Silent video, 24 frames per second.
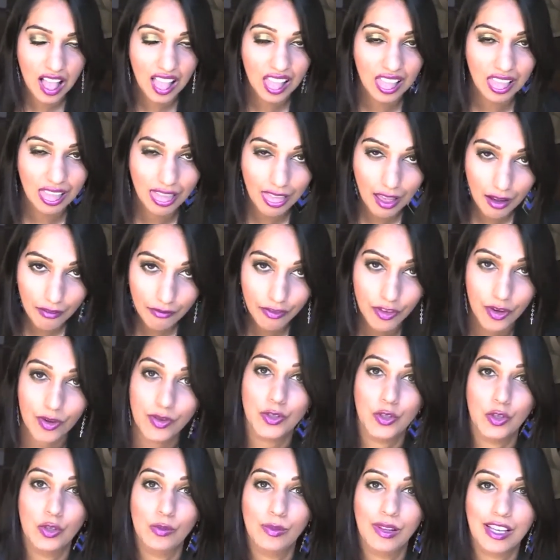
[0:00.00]
Love those
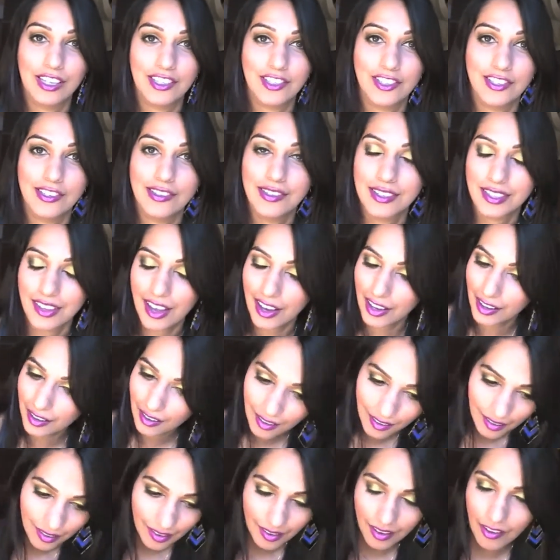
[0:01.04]
two blushes. Like,
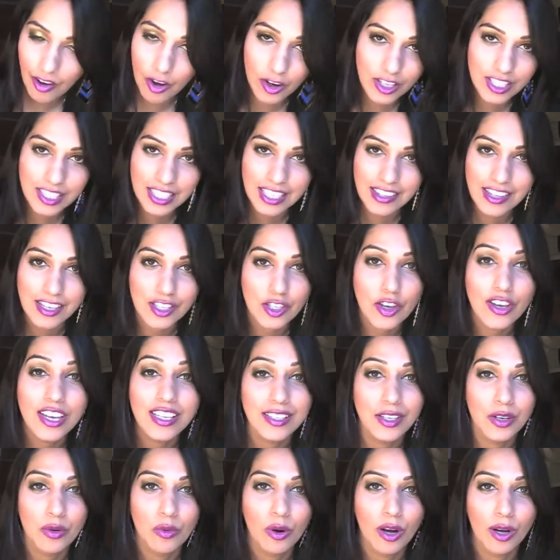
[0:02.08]
honestly, they're so
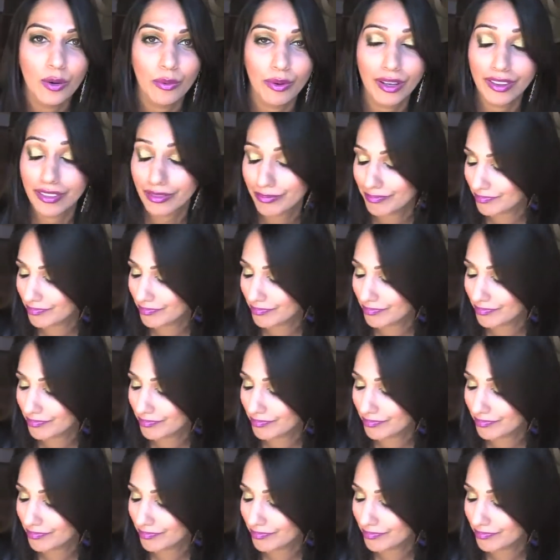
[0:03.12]
easy to work with.